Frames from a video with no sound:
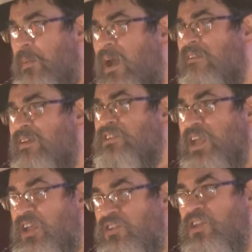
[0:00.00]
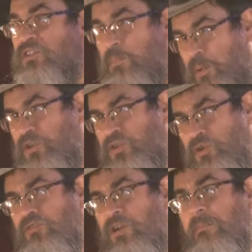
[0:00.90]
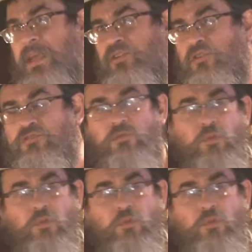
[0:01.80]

part of education is to push children and make children